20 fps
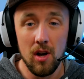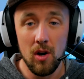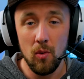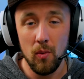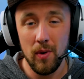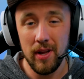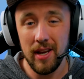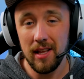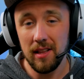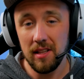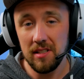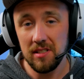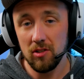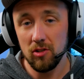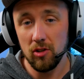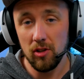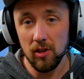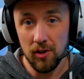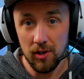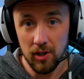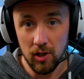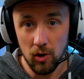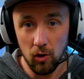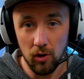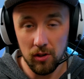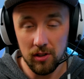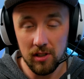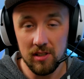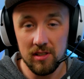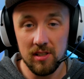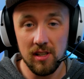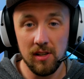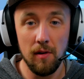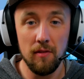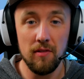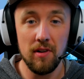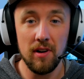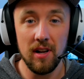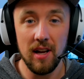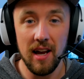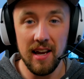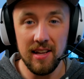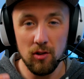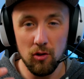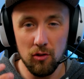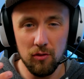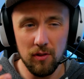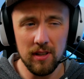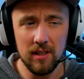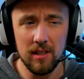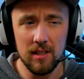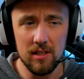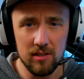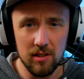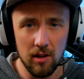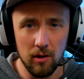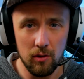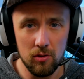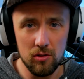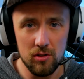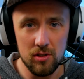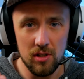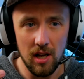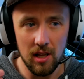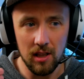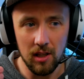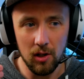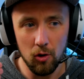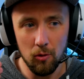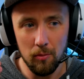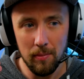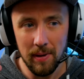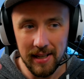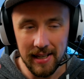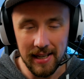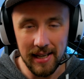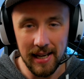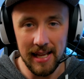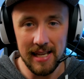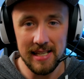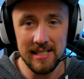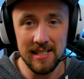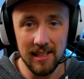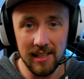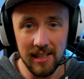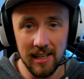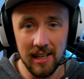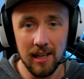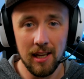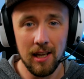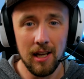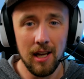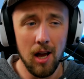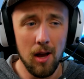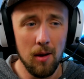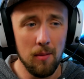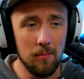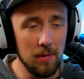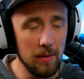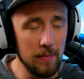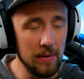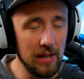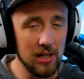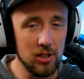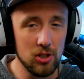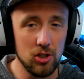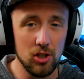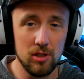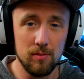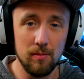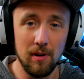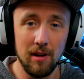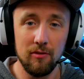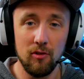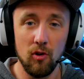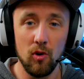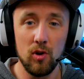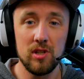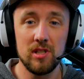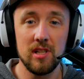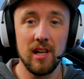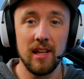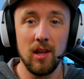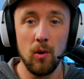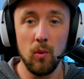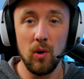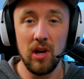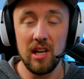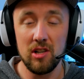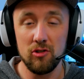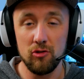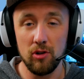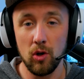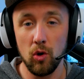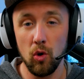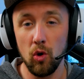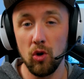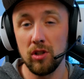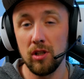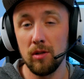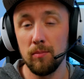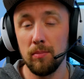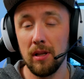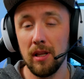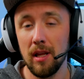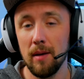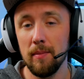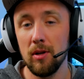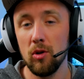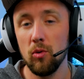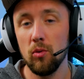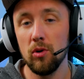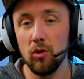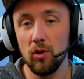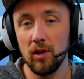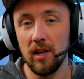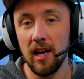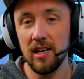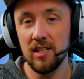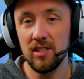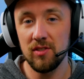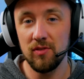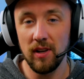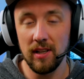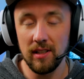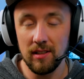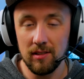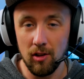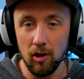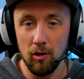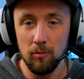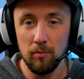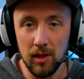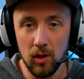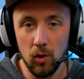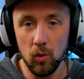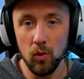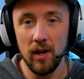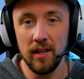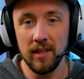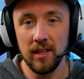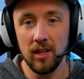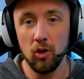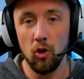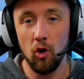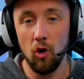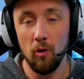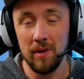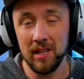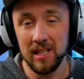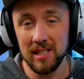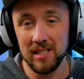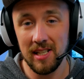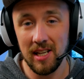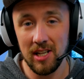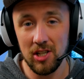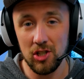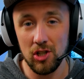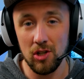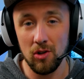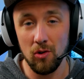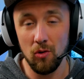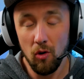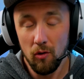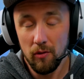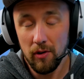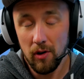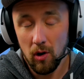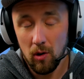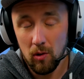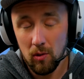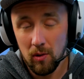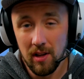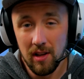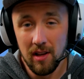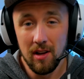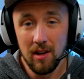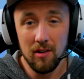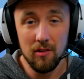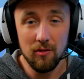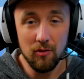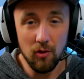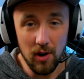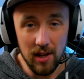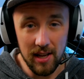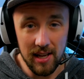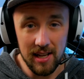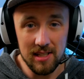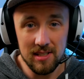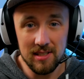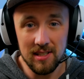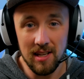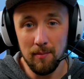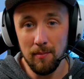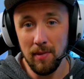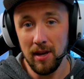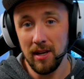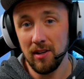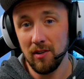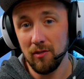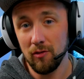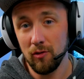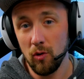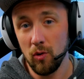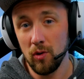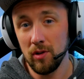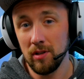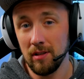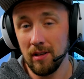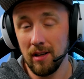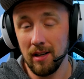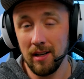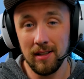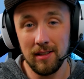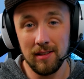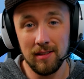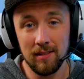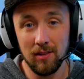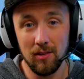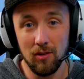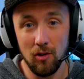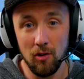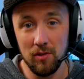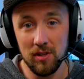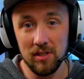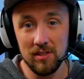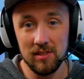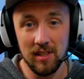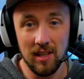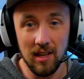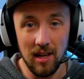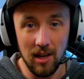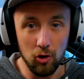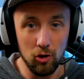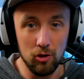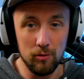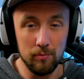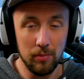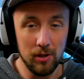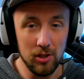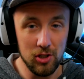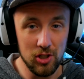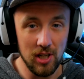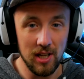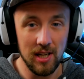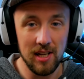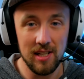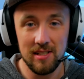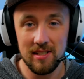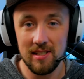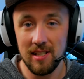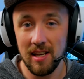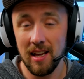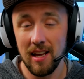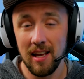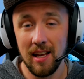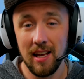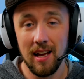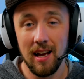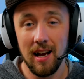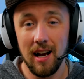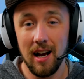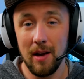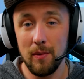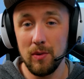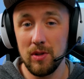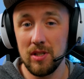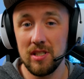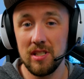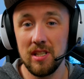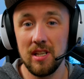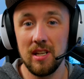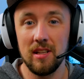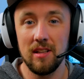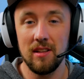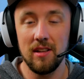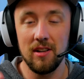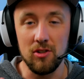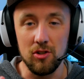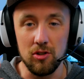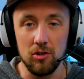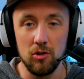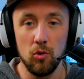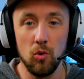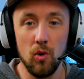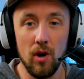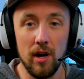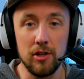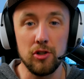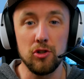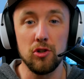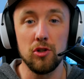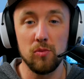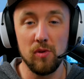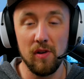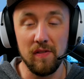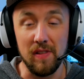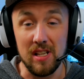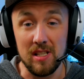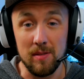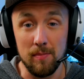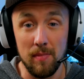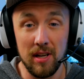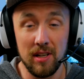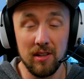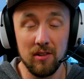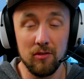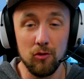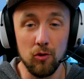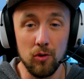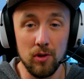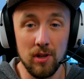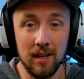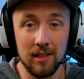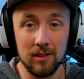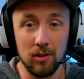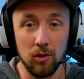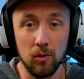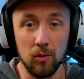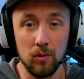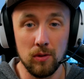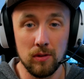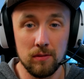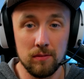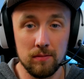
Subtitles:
When I listen to the recordings however, I do think it sounds a little bit nasally. Maybe that's just my voice and the way it is recorded, but let me know what you guys think down below in the comments section. Overall, for a headset microphone and obviously a good budget headset, I would say that there is no issues with this microphone at all.